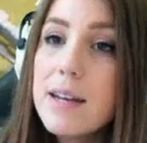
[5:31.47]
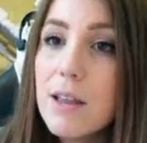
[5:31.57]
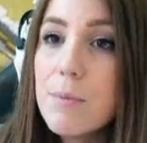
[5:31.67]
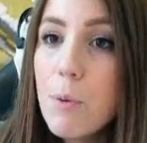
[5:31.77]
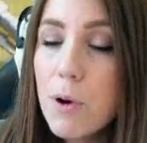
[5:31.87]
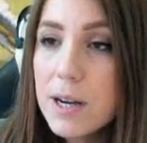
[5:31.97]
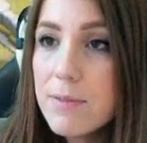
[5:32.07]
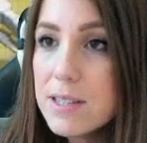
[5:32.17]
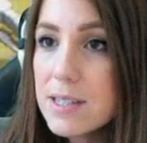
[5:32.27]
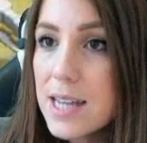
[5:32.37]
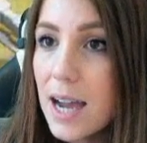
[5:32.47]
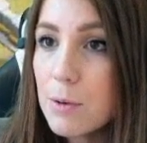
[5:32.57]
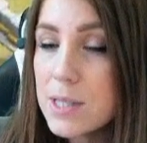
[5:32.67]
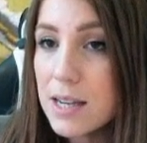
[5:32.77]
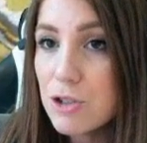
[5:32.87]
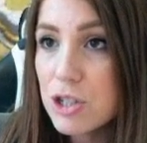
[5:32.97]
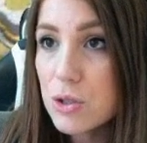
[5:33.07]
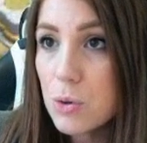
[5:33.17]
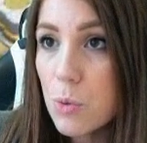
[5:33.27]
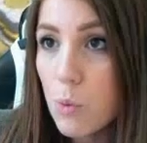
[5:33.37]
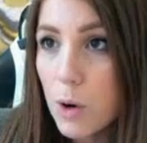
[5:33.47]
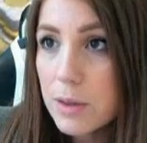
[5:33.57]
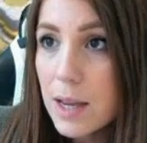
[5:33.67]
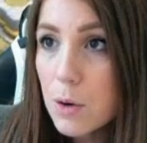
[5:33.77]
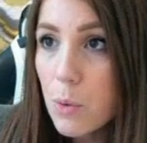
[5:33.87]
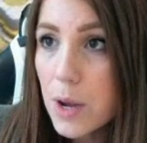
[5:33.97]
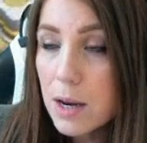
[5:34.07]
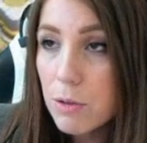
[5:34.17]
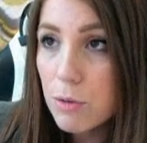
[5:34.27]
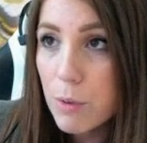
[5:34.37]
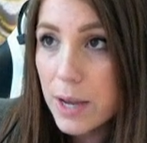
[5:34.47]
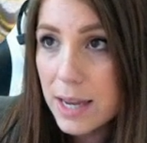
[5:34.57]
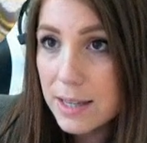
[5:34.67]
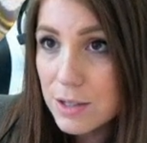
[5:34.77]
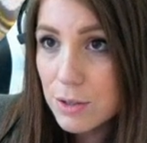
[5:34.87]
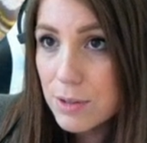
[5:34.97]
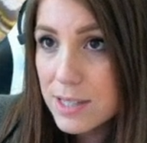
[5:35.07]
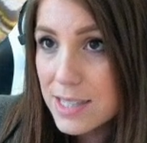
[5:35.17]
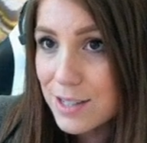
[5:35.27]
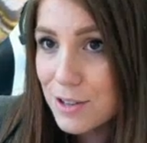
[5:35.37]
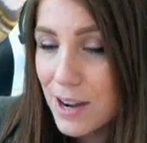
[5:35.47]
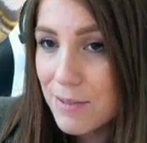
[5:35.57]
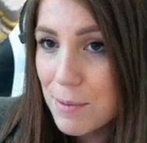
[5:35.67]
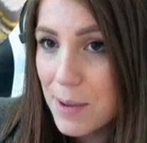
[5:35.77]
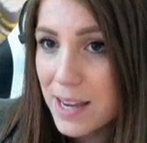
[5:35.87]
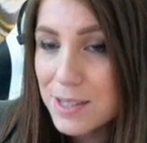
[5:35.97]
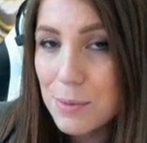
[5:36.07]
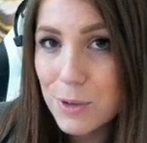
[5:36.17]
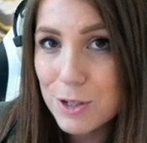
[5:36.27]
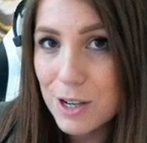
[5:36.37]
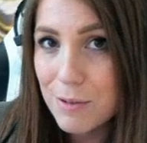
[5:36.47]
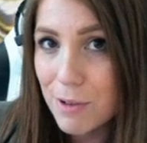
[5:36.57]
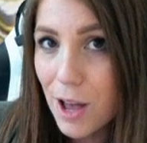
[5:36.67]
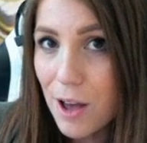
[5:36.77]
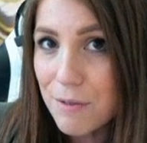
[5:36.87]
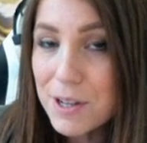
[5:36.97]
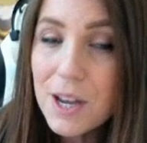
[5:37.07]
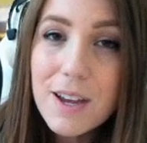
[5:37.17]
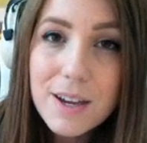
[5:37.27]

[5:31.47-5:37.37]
Now the point of this attack was actually to work that queen through into the center of the base, which involved